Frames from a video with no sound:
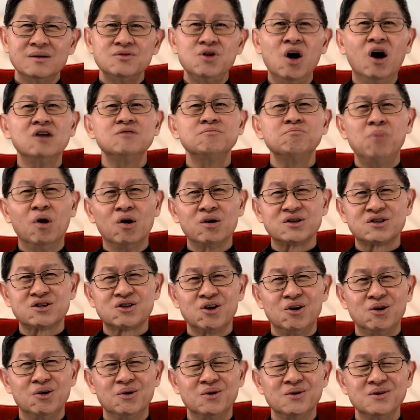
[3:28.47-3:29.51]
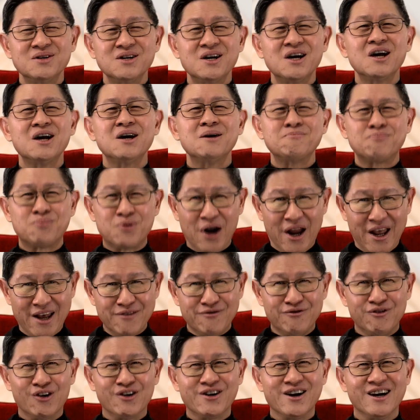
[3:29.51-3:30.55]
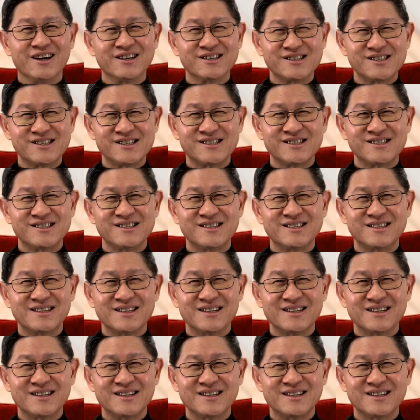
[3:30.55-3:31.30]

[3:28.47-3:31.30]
Don Bosco, pray for us.